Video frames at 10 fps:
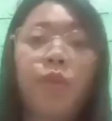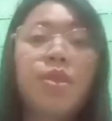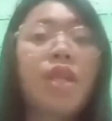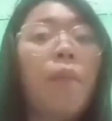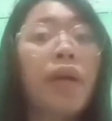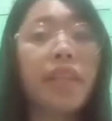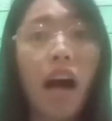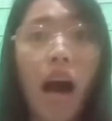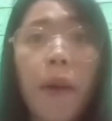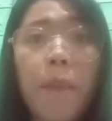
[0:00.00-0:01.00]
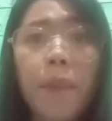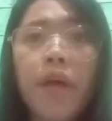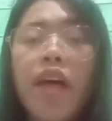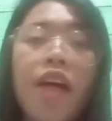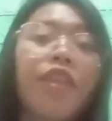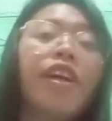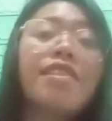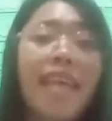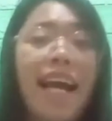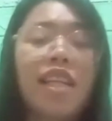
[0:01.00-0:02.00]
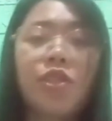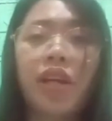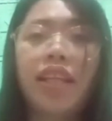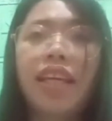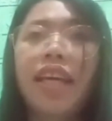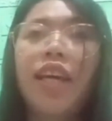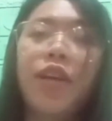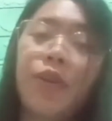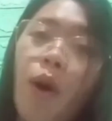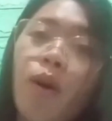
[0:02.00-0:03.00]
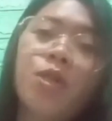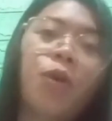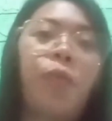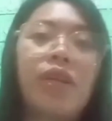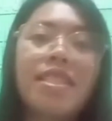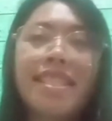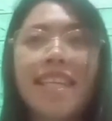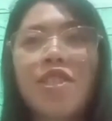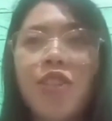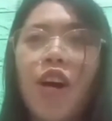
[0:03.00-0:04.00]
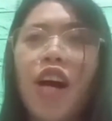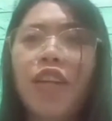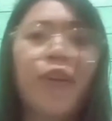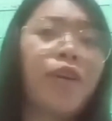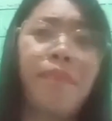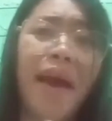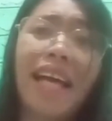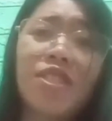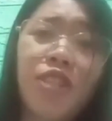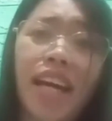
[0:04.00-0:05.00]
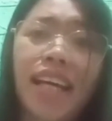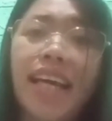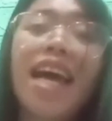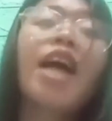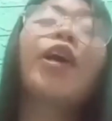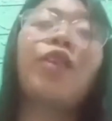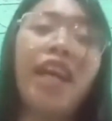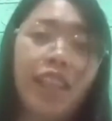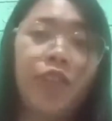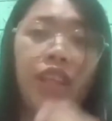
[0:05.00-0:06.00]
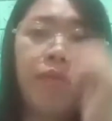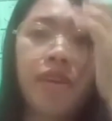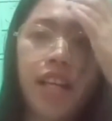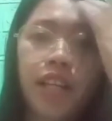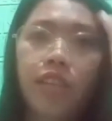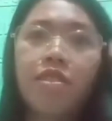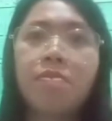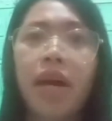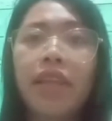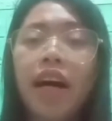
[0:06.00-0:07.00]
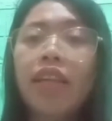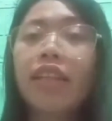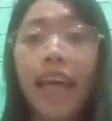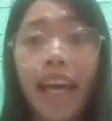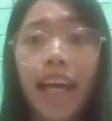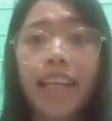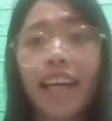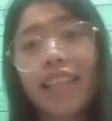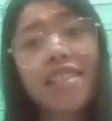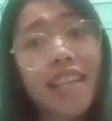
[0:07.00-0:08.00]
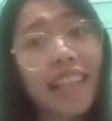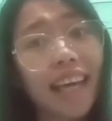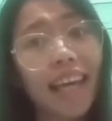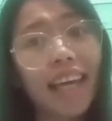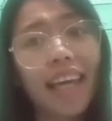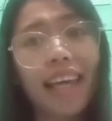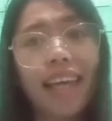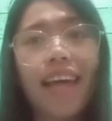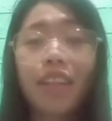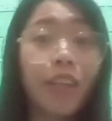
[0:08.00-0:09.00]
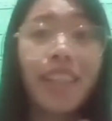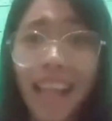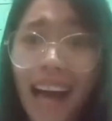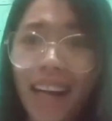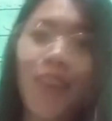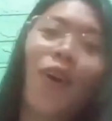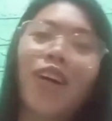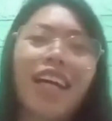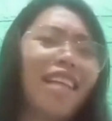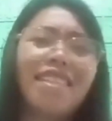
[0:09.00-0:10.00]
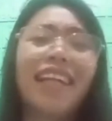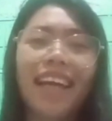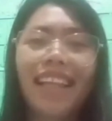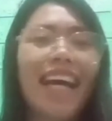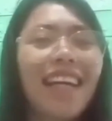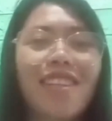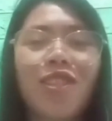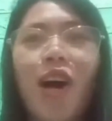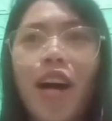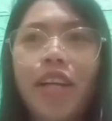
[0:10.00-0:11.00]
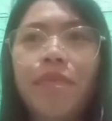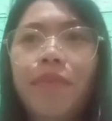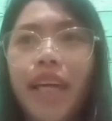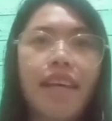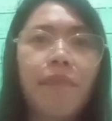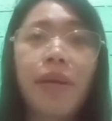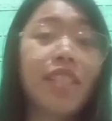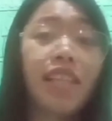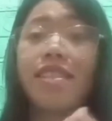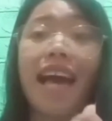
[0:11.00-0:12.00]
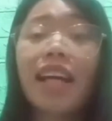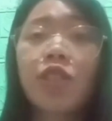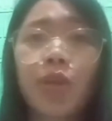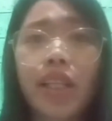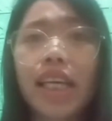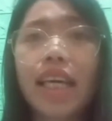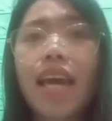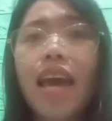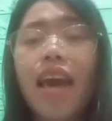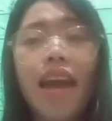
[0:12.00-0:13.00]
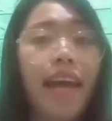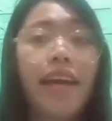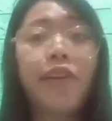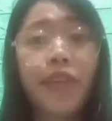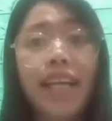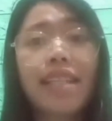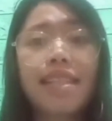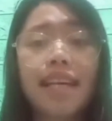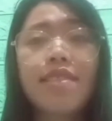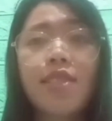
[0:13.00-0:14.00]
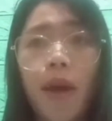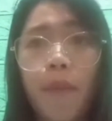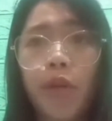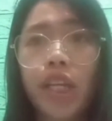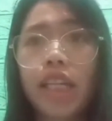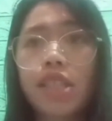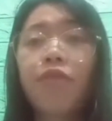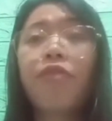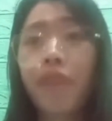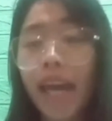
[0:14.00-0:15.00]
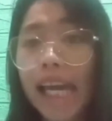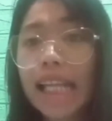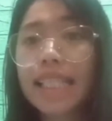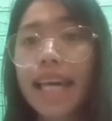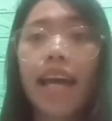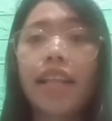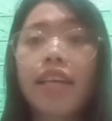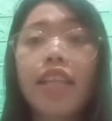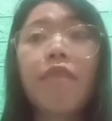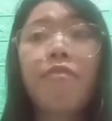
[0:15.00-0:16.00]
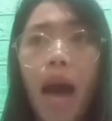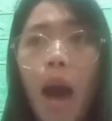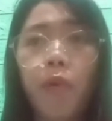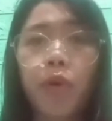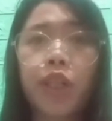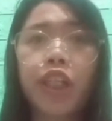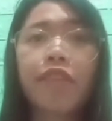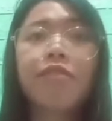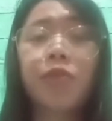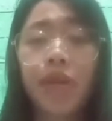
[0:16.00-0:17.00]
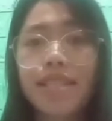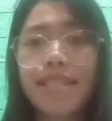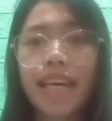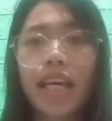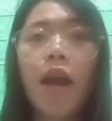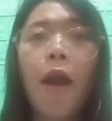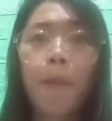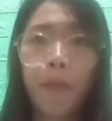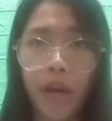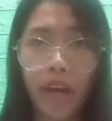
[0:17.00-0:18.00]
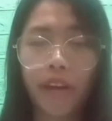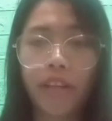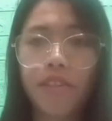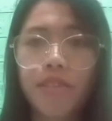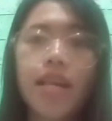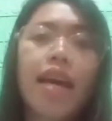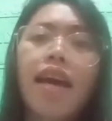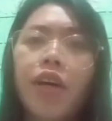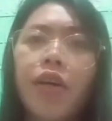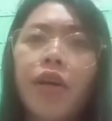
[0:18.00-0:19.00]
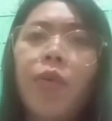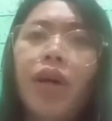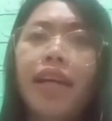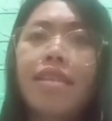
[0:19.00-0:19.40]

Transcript: To sum it up, there is actually no superstition or magic connected to the miraculous medal, and it is not a good luck or it is not a lucky charm, because it is actually a great testimony to faith and the power of trusting prayers. You know what?